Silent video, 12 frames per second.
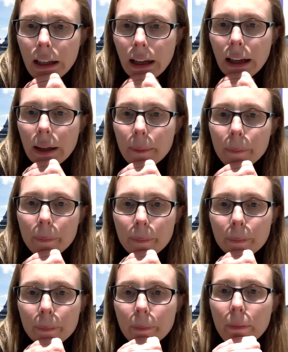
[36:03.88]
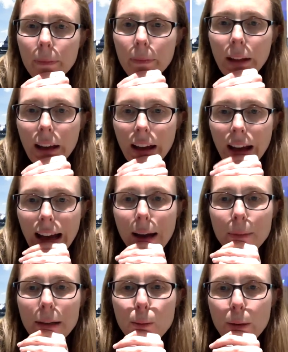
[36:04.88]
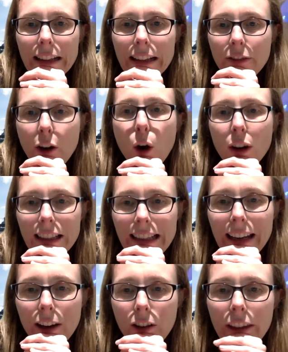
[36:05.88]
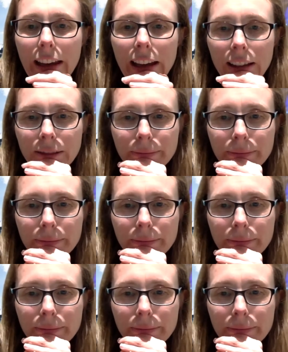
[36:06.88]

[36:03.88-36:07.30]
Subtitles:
How many weeks of holiday are there?